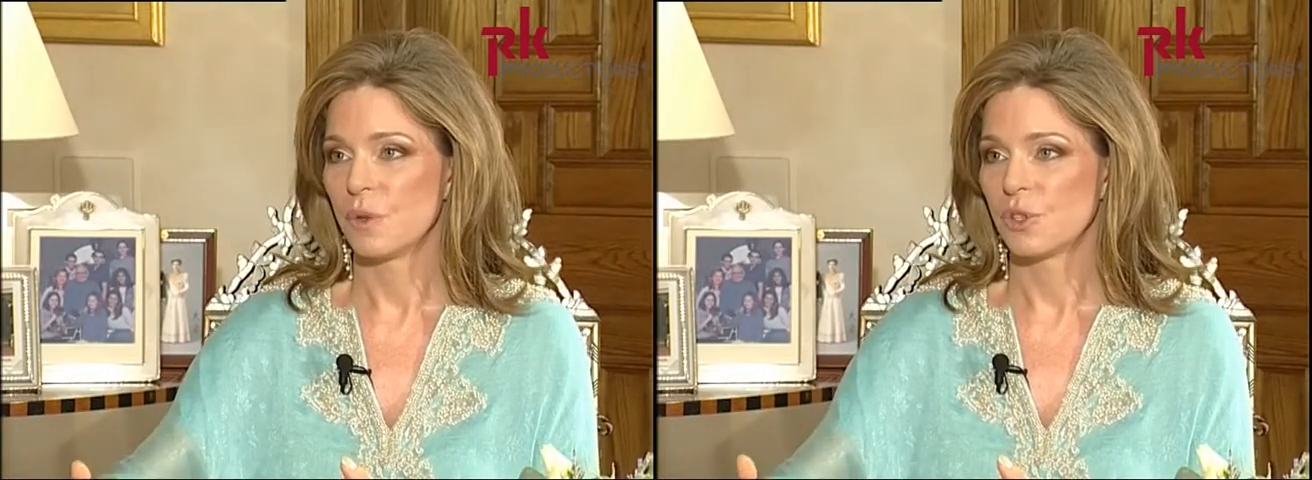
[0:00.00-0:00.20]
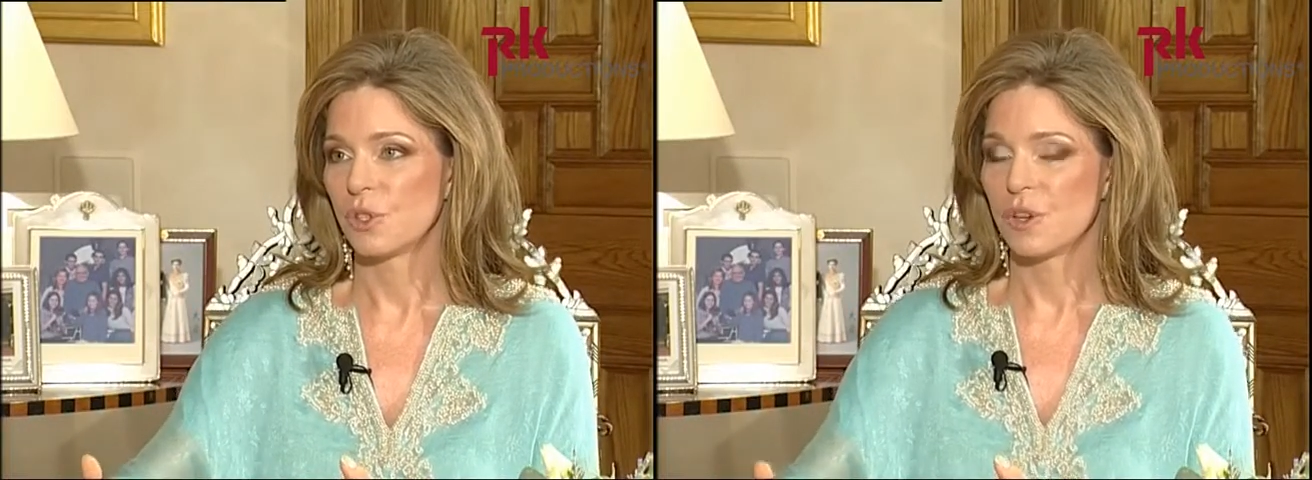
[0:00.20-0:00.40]

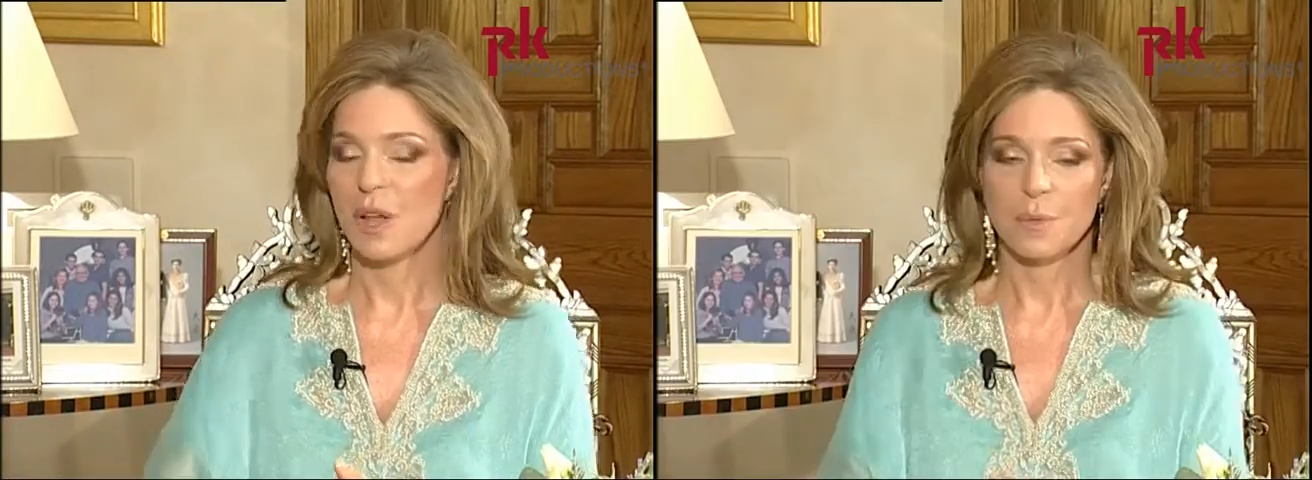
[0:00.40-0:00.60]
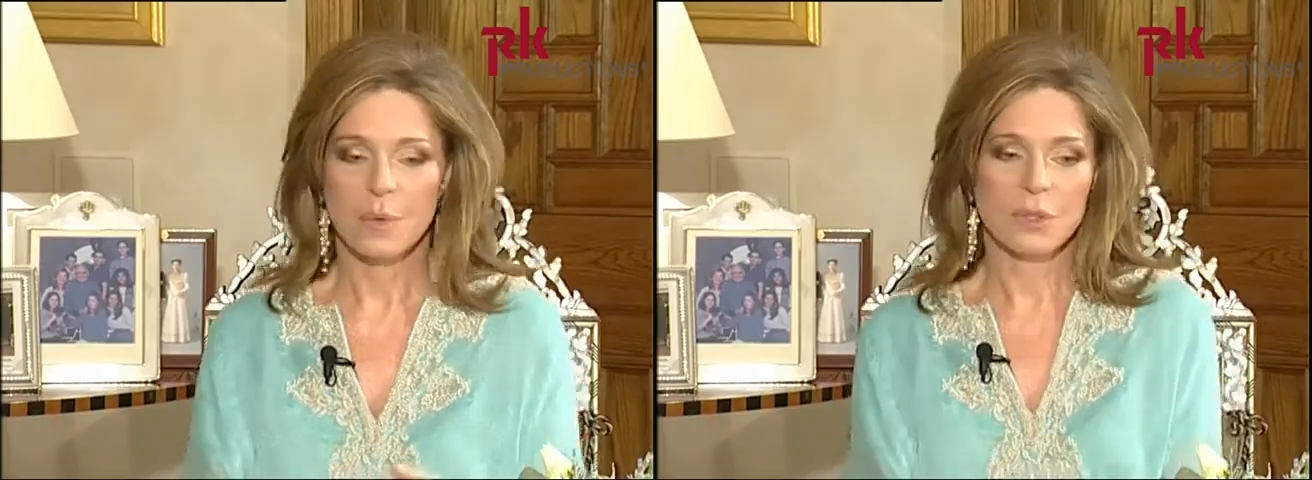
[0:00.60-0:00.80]
future.
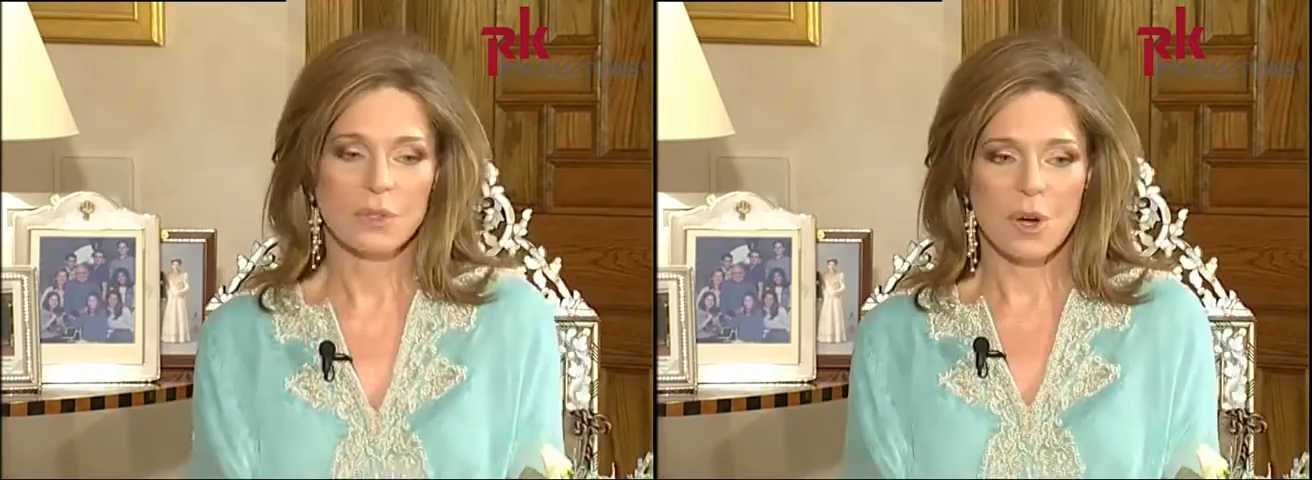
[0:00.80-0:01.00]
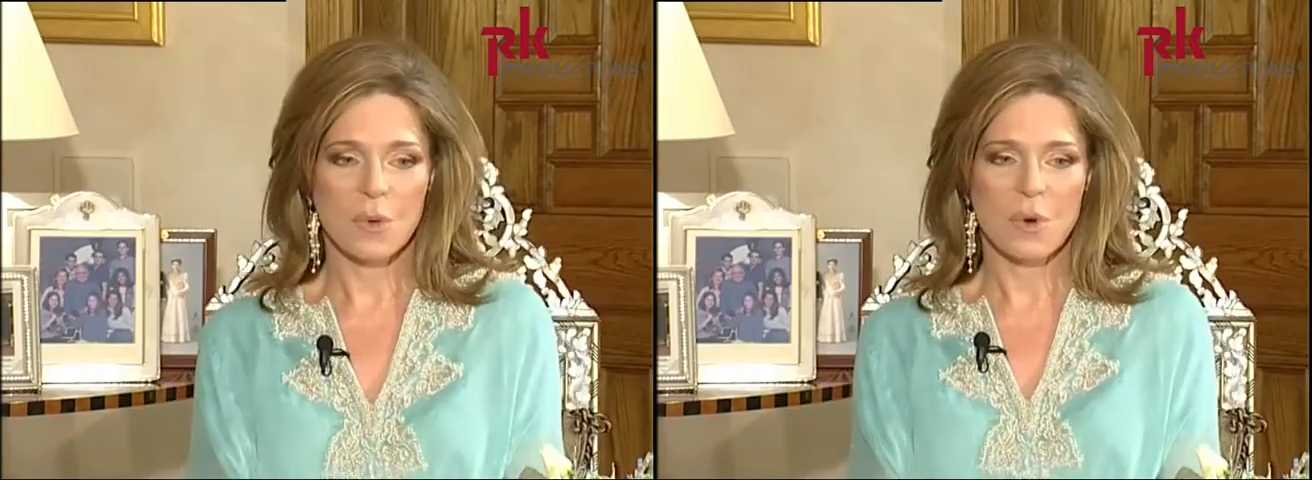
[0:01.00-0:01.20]
And we
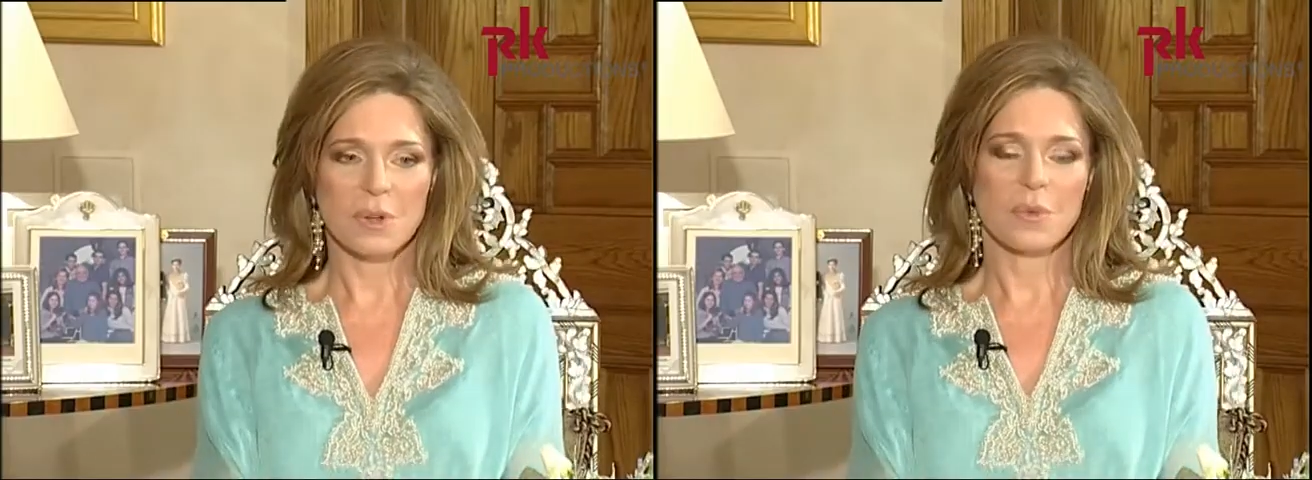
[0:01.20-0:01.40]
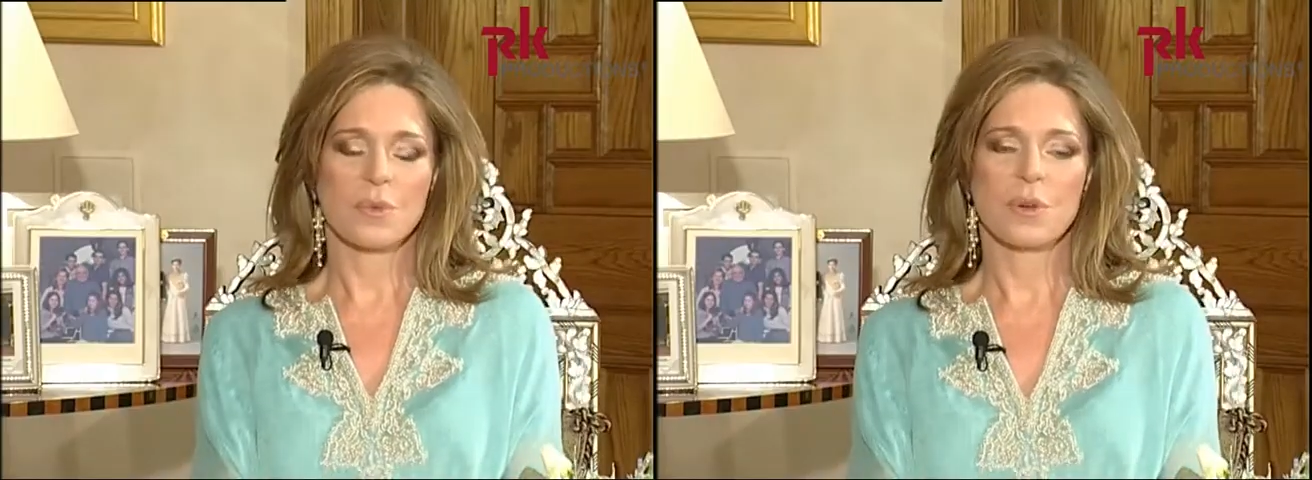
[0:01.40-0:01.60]
saw
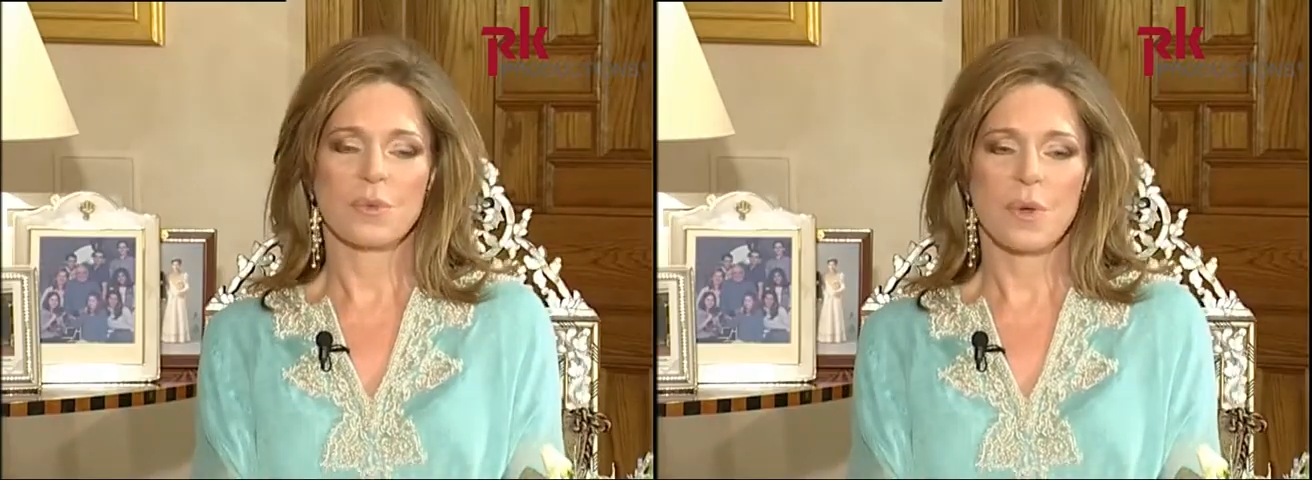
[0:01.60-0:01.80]
what